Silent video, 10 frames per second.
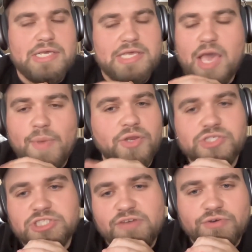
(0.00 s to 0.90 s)
yeah, man, you
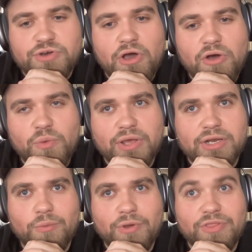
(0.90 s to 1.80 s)
just never know
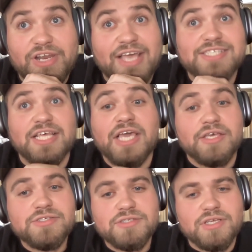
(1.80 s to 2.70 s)
when the next thing
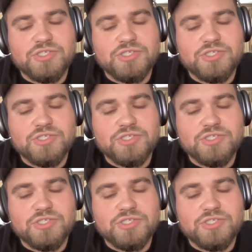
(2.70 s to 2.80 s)
is.